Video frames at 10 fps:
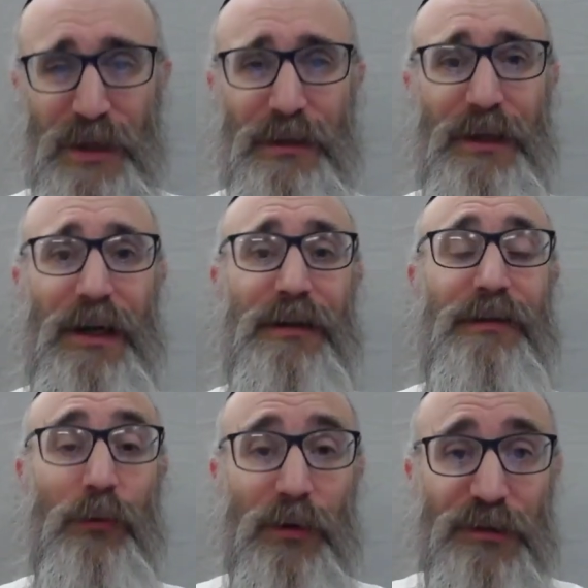that
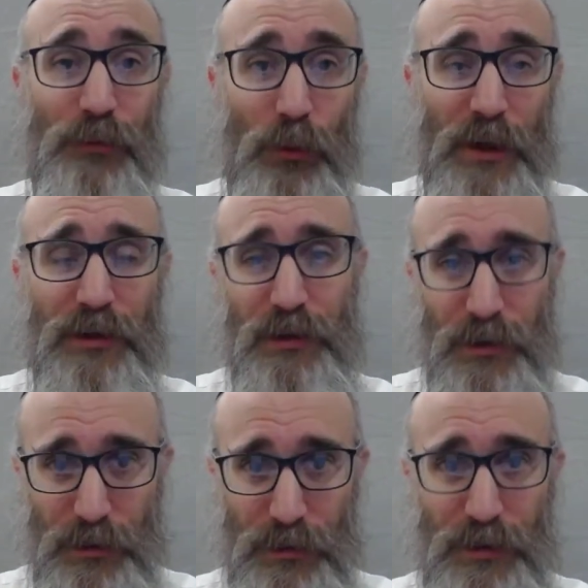there was 1
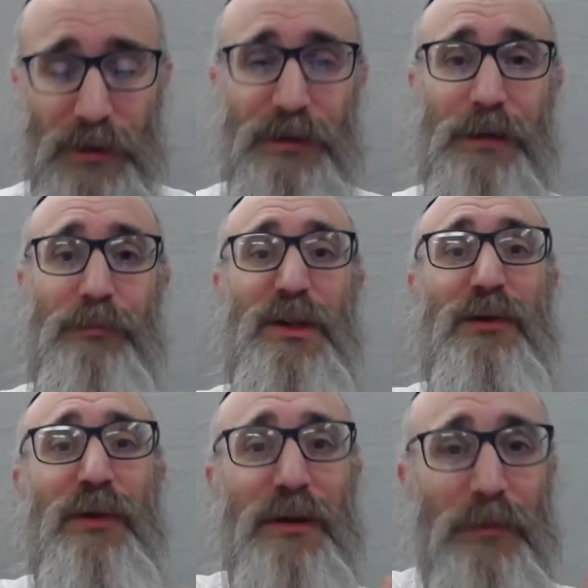year that
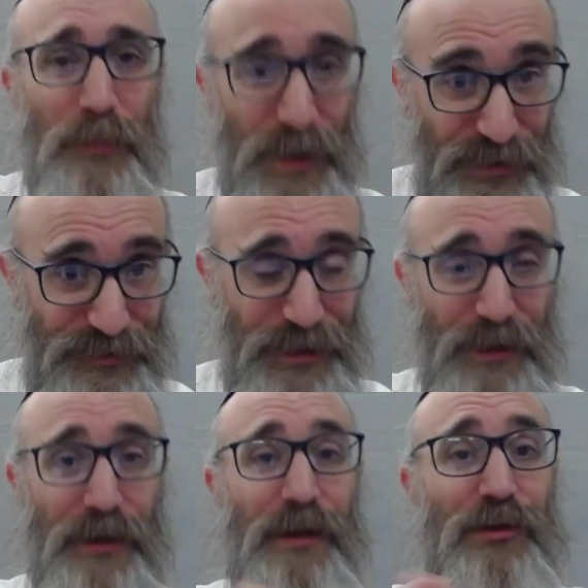between
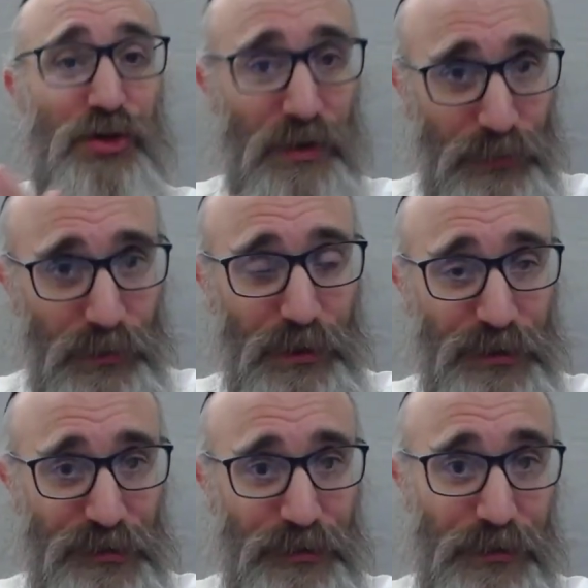Pesach and
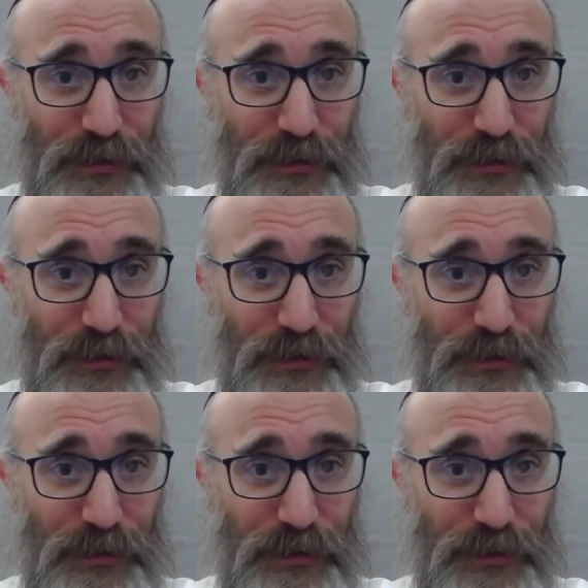Shavuos,